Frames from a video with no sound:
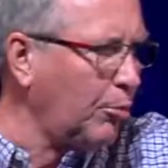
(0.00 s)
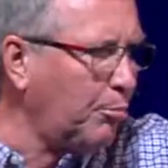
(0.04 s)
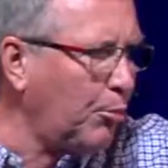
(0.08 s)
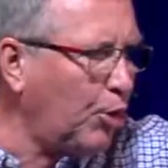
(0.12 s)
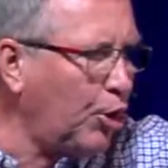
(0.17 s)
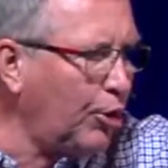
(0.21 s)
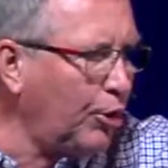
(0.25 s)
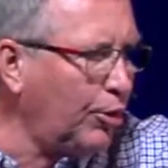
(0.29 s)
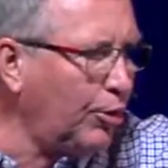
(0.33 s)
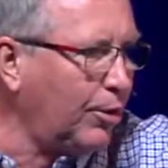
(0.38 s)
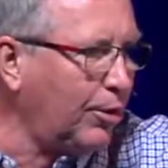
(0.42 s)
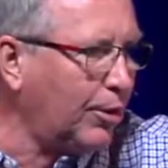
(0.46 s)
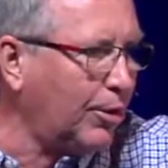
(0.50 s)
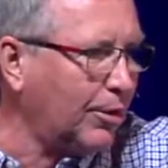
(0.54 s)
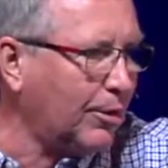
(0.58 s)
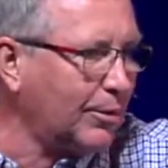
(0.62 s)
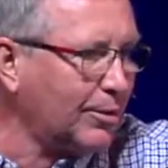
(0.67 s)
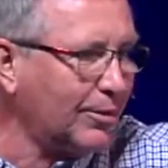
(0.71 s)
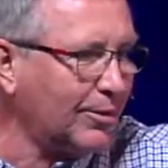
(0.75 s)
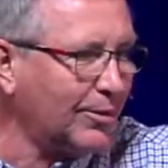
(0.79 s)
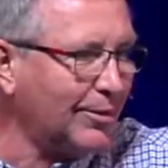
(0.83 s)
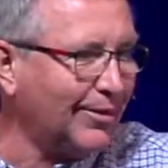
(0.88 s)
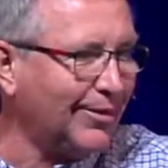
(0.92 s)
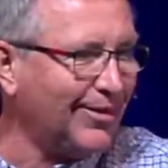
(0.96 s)
murderer,
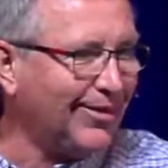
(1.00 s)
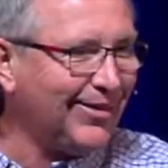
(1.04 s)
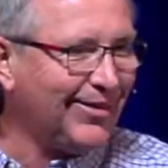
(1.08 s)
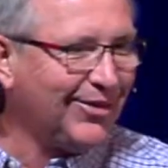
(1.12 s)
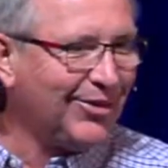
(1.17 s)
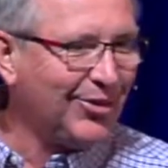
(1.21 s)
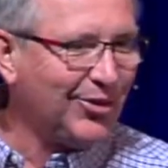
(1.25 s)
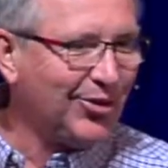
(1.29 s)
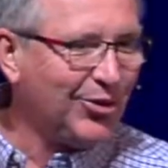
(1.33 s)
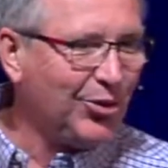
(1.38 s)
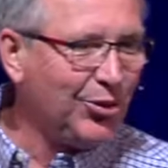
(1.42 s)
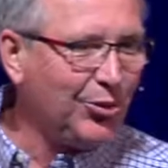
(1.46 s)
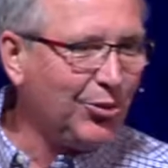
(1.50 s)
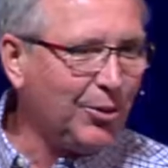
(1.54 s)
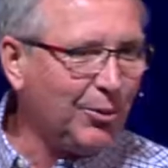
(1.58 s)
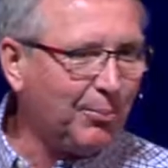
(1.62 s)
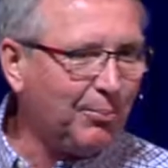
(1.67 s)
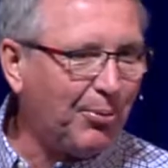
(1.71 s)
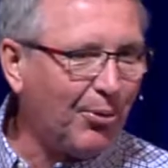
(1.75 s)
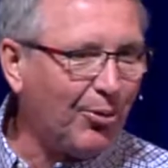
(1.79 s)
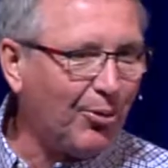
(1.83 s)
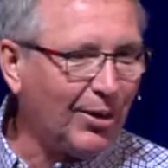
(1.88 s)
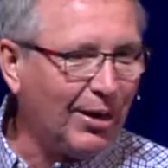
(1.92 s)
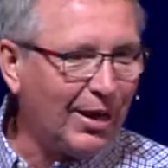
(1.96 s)
you would
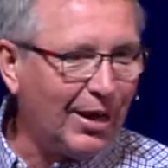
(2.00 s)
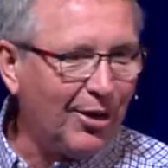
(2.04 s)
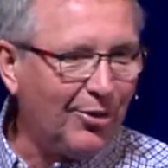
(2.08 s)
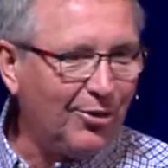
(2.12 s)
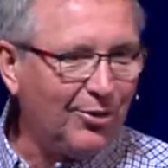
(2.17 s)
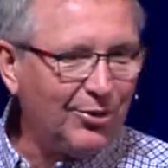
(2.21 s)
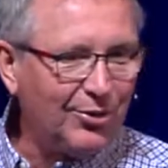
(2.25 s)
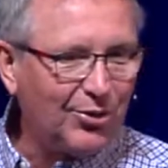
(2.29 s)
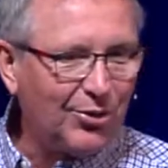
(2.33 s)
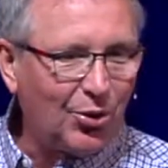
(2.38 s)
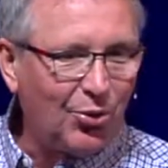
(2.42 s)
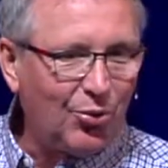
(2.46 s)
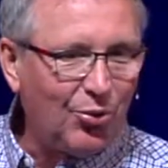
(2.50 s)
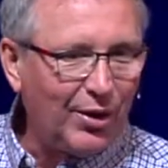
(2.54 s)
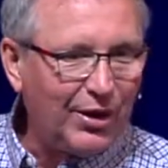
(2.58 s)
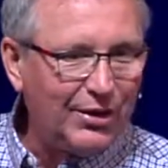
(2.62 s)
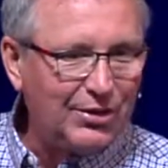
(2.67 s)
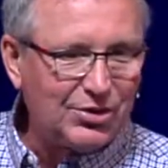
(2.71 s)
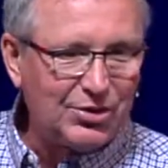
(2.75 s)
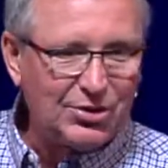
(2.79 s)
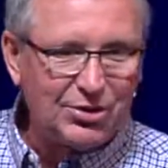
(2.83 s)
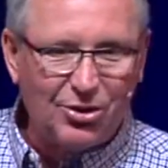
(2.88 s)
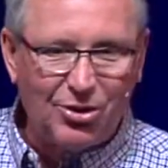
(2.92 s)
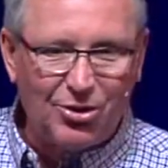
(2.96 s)
pull out the
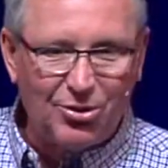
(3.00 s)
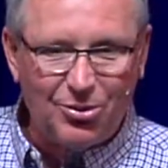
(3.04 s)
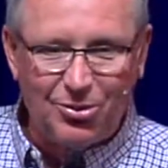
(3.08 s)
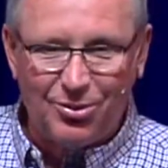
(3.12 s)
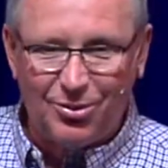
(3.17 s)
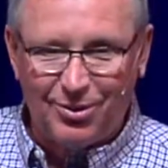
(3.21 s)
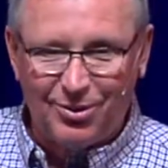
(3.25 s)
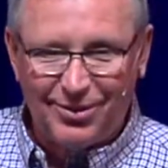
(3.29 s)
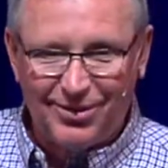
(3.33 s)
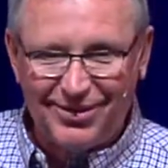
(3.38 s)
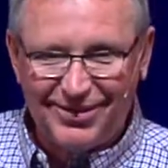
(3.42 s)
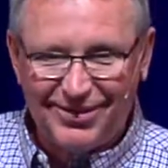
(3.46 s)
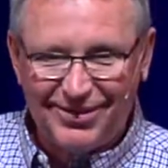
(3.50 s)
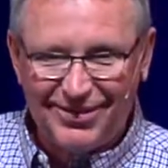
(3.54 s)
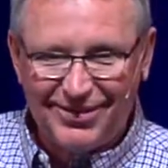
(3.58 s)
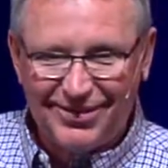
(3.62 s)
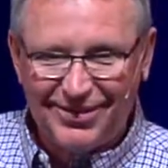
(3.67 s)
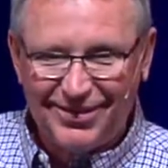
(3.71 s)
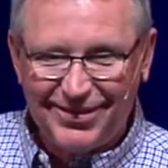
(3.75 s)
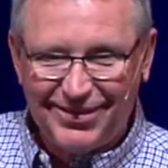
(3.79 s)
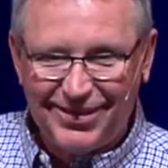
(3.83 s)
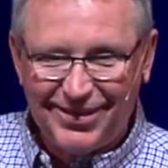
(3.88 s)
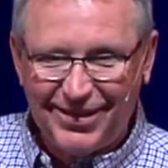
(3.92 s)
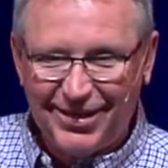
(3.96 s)
white stone
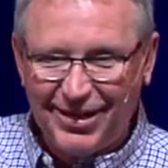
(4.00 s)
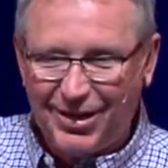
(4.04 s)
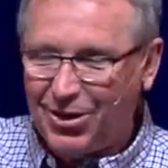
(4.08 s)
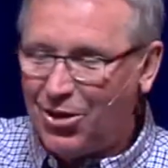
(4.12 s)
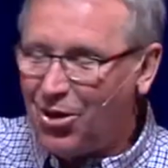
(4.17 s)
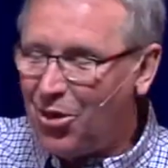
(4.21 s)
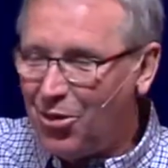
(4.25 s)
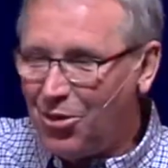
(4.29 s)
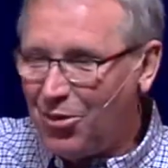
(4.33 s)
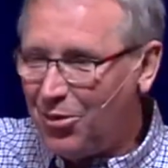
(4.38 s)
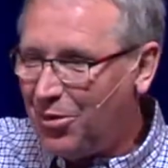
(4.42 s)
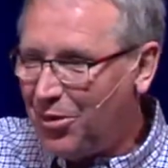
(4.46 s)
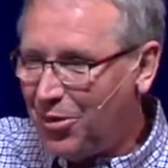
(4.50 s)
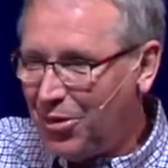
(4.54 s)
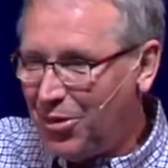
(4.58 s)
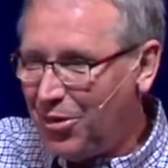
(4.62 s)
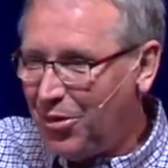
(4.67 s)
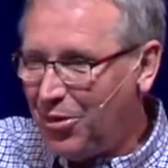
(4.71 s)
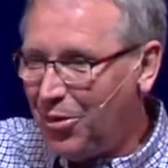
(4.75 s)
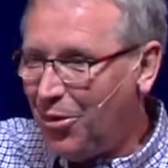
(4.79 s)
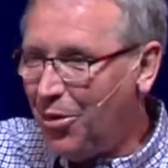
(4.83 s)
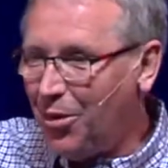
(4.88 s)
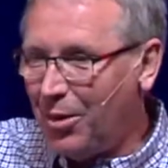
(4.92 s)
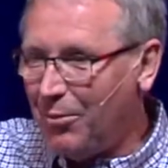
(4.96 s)
and go,
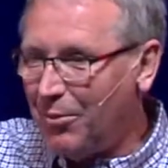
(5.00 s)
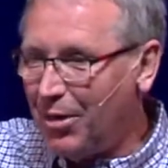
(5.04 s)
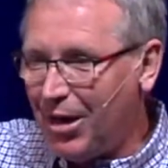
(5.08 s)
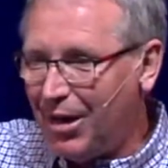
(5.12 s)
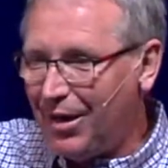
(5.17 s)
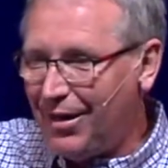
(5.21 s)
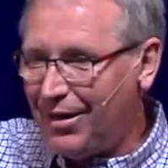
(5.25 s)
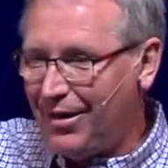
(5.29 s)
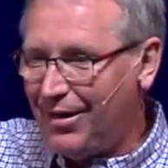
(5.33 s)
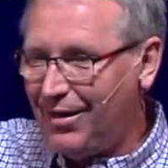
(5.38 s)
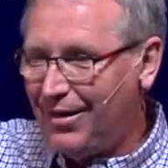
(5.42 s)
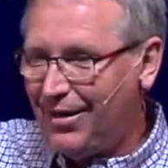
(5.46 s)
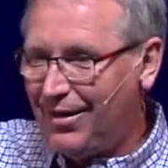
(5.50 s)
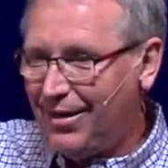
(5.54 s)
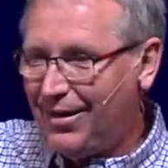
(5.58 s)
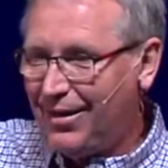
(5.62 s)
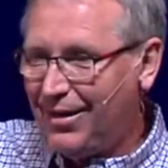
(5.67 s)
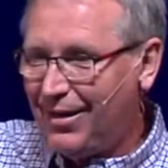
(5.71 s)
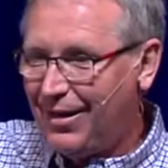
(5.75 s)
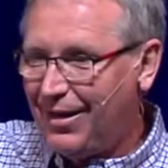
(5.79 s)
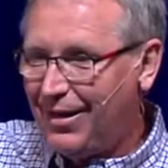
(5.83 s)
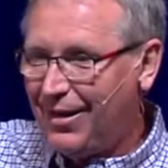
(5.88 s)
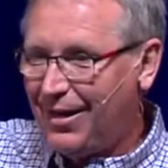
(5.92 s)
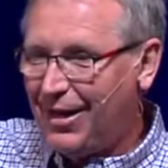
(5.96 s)
no, I'm not.
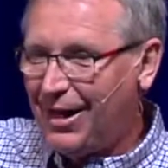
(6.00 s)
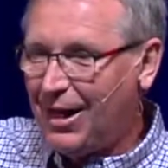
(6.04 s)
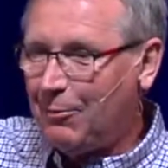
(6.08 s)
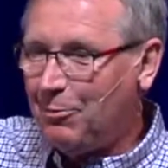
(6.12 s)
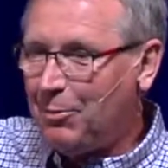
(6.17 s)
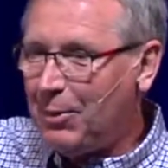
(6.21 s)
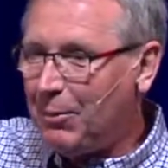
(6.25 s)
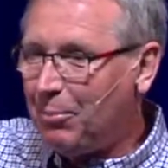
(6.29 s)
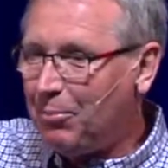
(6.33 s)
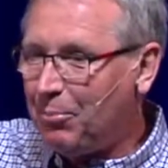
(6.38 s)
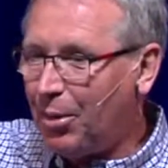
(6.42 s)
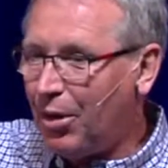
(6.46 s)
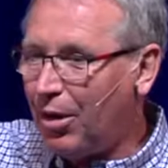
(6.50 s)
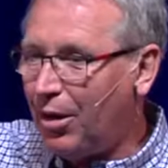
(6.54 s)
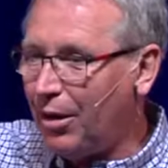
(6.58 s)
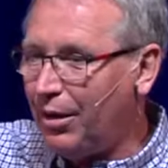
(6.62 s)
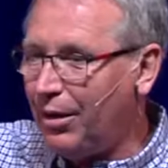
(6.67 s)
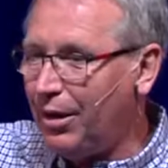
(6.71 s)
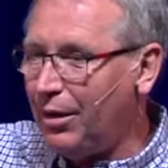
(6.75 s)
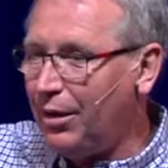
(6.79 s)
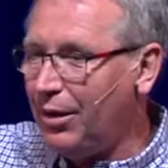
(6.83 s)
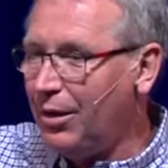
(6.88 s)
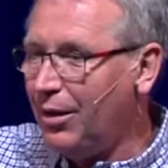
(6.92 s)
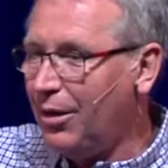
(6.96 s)
I've been
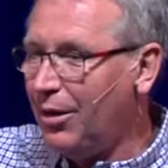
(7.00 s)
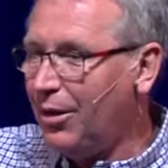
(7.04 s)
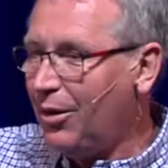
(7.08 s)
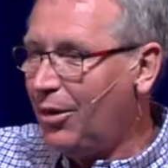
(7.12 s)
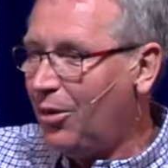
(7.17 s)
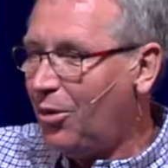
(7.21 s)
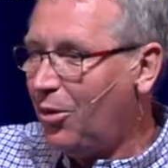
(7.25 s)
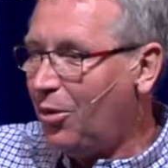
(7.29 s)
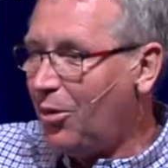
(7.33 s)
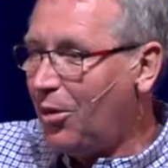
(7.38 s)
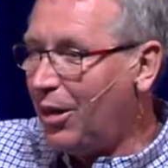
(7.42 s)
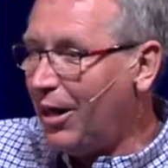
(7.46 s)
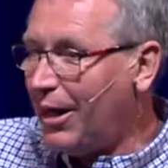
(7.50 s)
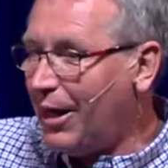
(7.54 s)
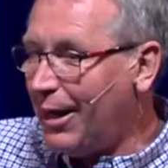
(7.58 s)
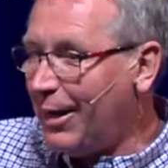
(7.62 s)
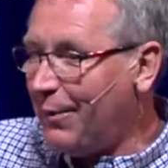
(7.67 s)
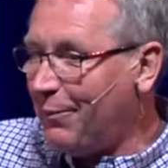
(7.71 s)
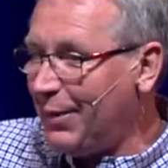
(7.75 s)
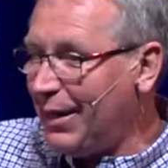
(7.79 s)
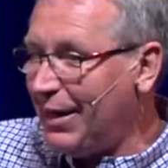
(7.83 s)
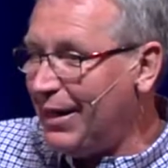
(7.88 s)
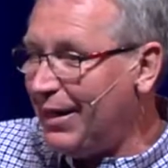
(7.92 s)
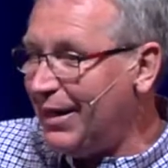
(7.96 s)
pardoned, or
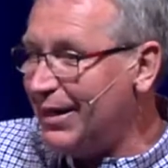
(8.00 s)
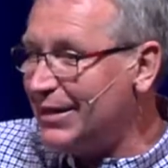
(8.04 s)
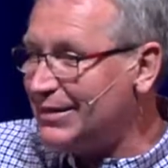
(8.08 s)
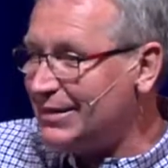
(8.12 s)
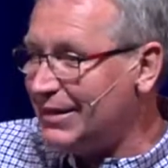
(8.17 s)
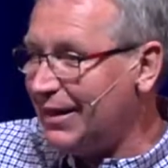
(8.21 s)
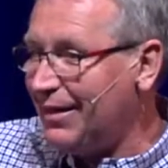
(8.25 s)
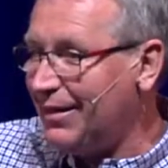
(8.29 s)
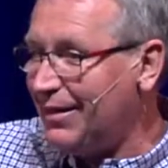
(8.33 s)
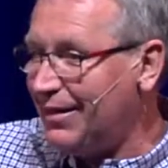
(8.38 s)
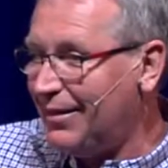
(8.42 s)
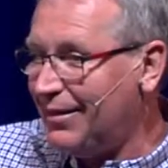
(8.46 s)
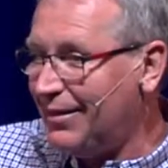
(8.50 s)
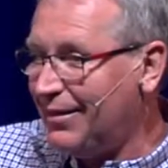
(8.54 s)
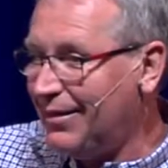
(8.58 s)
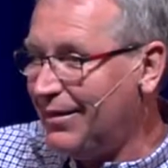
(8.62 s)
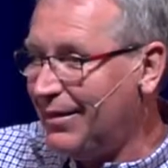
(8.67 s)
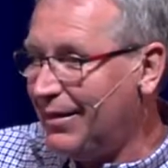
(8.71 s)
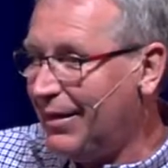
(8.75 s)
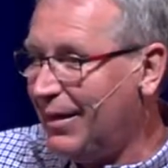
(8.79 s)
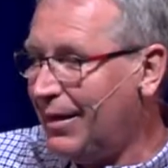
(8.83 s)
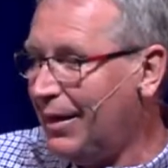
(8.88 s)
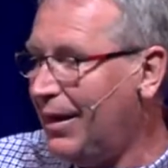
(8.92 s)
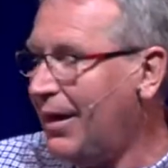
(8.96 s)
I'm innocent.
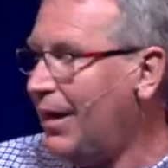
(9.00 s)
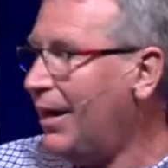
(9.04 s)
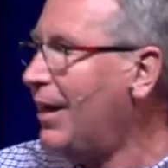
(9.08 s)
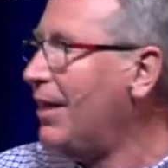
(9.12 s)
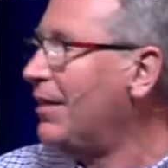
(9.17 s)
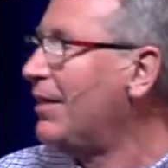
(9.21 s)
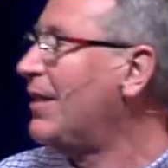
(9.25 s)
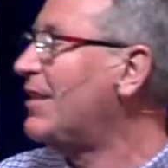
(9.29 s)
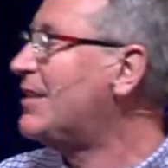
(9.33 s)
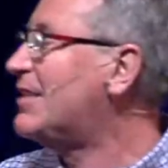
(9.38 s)
The